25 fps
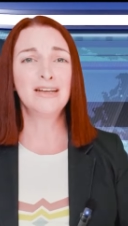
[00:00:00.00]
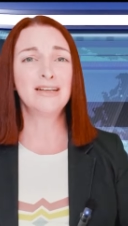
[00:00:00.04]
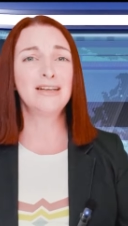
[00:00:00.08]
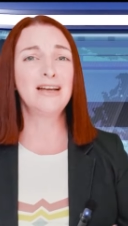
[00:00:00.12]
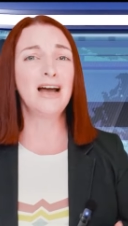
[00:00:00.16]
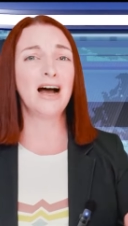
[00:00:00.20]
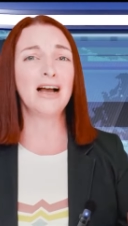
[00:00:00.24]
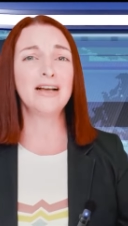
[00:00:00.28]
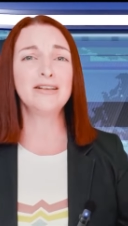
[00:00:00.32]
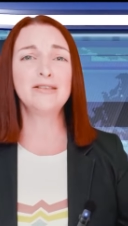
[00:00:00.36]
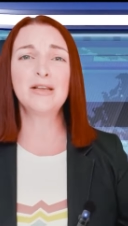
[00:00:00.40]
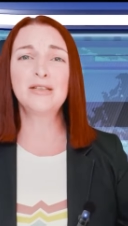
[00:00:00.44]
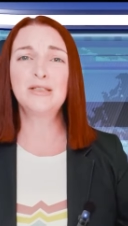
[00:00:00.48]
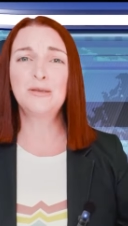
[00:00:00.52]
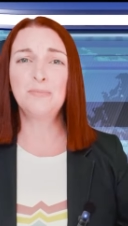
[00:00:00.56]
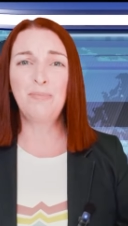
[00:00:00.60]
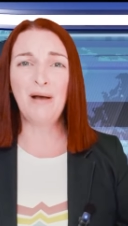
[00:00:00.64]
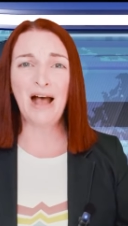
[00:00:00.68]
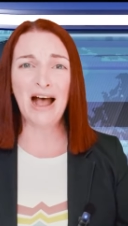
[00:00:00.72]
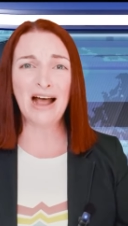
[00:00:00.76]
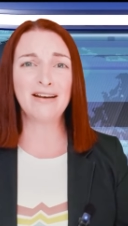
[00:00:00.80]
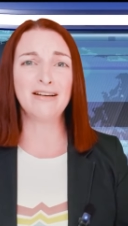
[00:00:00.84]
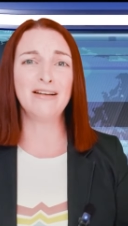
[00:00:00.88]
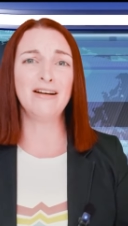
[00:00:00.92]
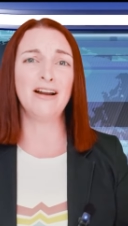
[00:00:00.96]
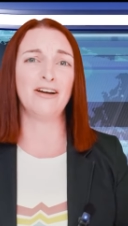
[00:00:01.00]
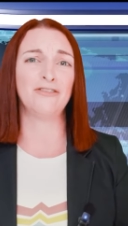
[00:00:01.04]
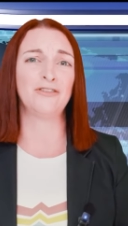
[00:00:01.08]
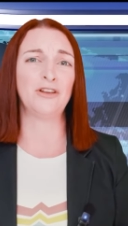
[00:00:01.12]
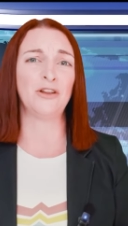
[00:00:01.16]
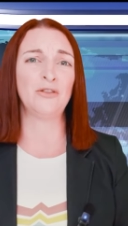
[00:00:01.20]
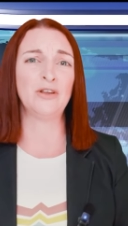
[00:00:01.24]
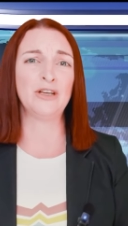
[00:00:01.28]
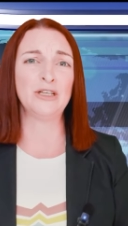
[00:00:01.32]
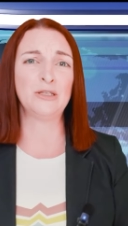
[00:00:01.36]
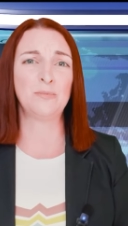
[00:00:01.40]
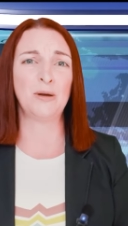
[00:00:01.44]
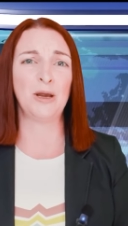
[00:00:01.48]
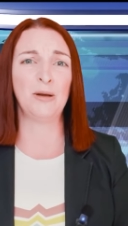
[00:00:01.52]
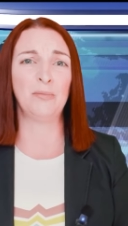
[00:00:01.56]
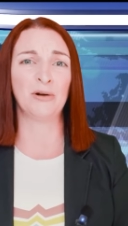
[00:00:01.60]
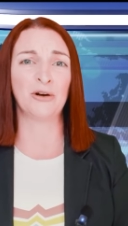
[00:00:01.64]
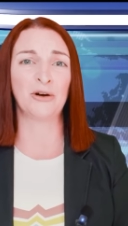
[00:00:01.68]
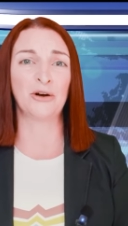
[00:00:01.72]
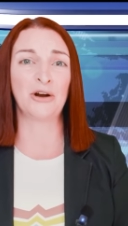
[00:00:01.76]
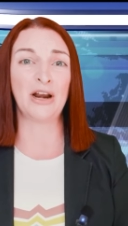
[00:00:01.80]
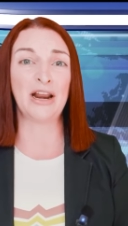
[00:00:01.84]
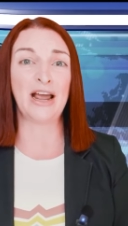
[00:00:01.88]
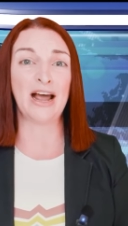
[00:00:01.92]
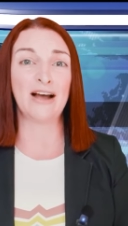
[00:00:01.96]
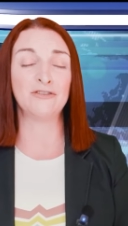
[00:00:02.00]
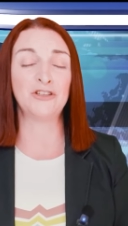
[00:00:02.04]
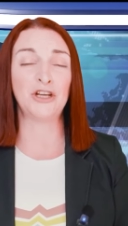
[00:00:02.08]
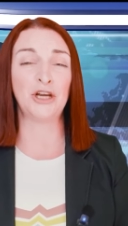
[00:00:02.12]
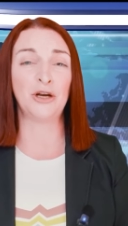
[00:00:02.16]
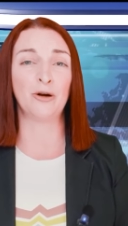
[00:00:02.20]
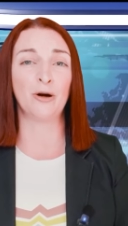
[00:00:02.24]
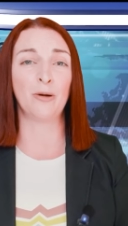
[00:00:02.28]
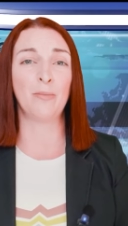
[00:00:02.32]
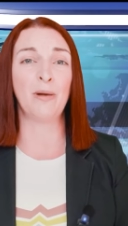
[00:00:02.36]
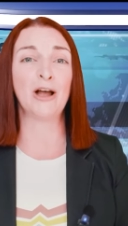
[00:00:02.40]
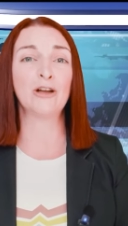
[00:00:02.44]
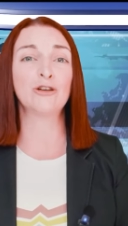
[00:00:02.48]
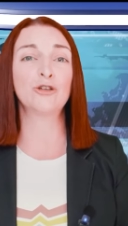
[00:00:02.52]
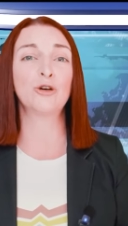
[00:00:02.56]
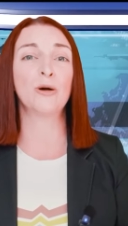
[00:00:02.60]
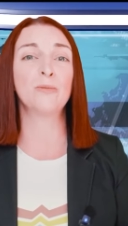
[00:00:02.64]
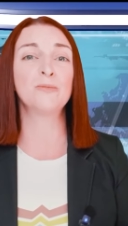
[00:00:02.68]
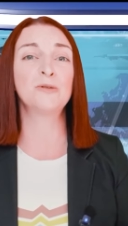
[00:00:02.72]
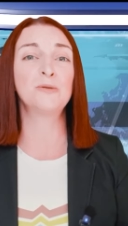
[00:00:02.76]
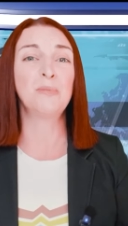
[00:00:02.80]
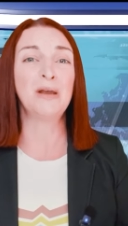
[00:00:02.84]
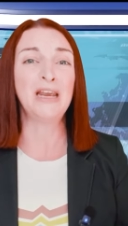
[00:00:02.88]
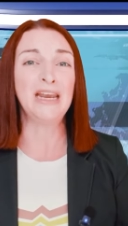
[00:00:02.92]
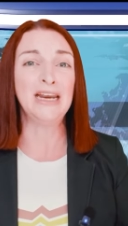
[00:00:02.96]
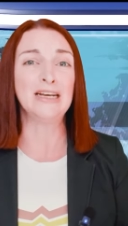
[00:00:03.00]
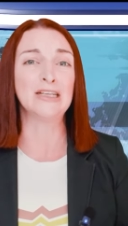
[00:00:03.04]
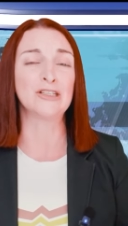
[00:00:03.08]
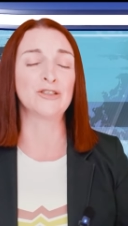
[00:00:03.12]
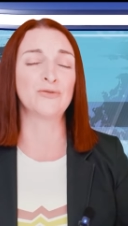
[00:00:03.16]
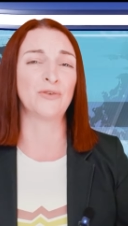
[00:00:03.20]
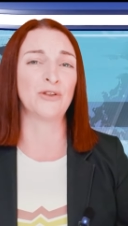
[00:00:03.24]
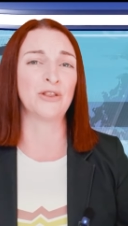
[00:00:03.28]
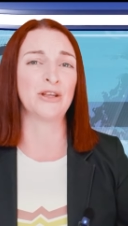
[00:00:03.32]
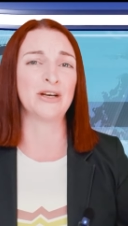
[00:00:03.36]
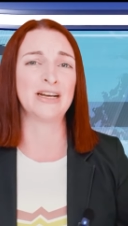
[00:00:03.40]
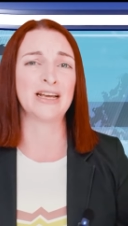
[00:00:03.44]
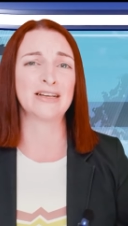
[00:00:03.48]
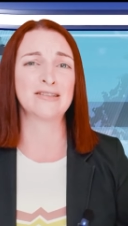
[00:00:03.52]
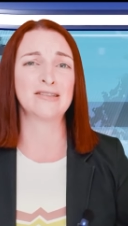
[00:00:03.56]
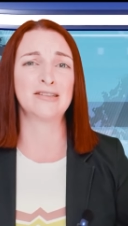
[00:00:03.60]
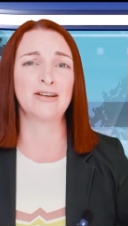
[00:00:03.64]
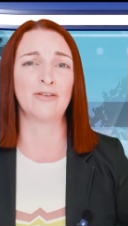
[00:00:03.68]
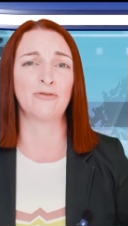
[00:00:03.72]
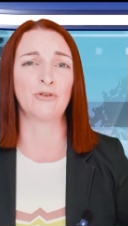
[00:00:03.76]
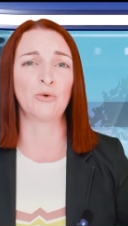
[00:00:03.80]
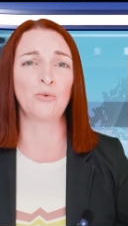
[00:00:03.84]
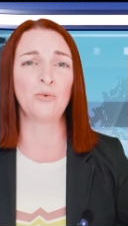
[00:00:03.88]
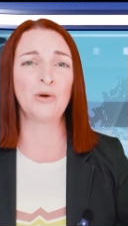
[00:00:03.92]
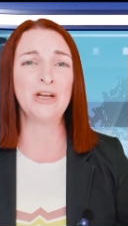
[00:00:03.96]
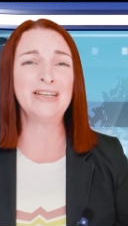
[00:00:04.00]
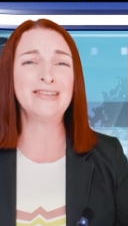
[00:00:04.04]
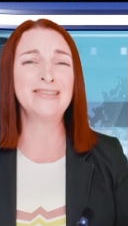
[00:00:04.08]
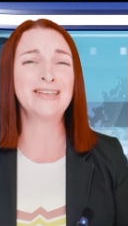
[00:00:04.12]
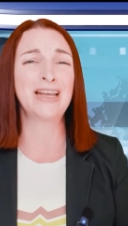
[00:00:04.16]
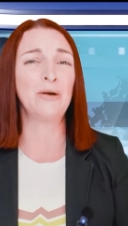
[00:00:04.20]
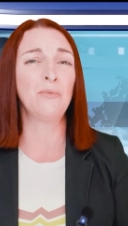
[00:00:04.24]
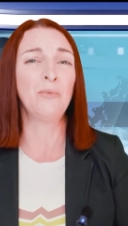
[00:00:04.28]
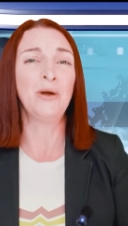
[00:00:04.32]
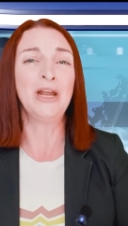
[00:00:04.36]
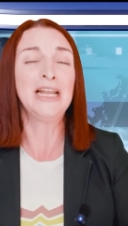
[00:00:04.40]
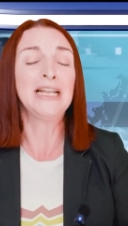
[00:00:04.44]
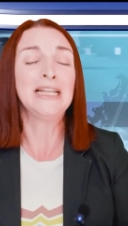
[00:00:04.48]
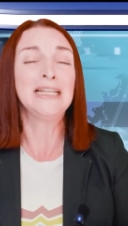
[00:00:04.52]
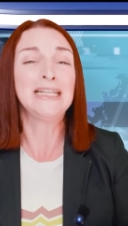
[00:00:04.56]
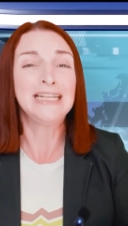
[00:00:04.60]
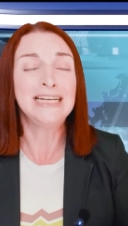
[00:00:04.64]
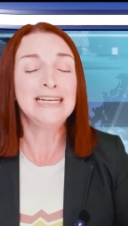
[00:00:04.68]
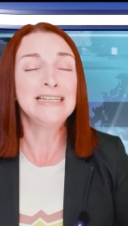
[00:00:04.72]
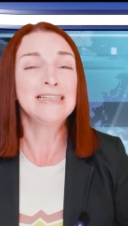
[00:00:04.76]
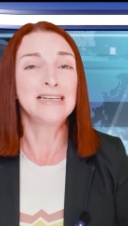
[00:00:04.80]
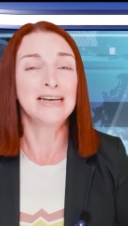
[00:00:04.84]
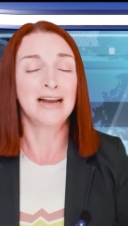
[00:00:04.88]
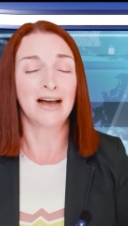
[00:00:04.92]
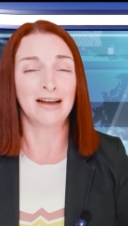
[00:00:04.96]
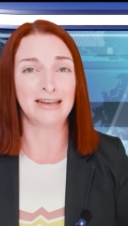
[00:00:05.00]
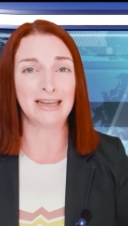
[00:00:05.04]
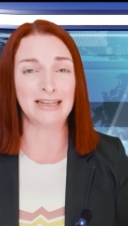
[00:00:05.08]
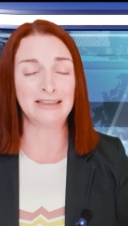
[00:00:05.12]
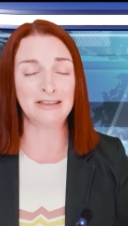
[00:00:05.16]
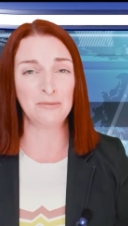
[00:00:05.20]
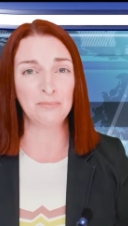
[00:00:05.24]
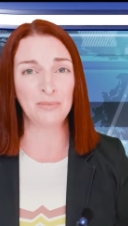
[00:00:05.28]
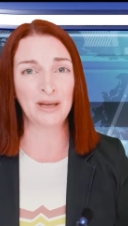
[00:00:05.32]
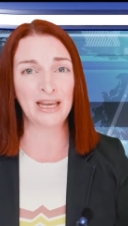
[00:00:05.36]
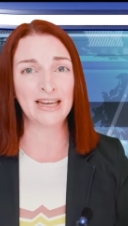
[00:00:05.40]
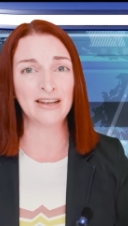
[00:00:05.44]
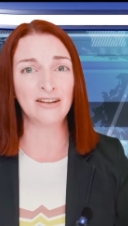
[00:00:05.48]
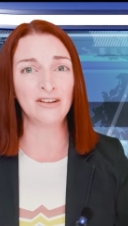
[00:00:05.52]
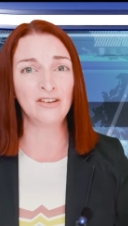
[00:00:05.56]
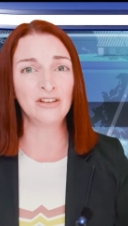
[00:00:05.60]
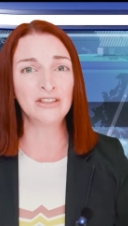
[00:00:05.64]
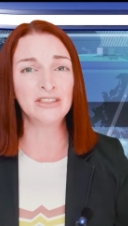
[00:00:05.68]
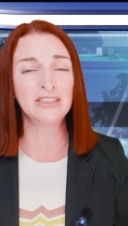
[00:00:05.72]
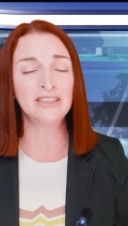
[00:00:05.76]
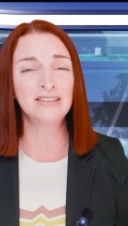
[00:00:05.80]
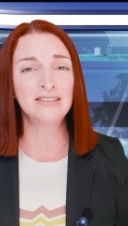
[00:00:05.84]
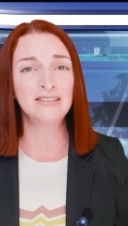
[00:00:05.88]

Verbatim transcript: Guys, it's bad enough that these people are going to have to hear about Trump's penis for the next several weeks. Can we at least not get them killed?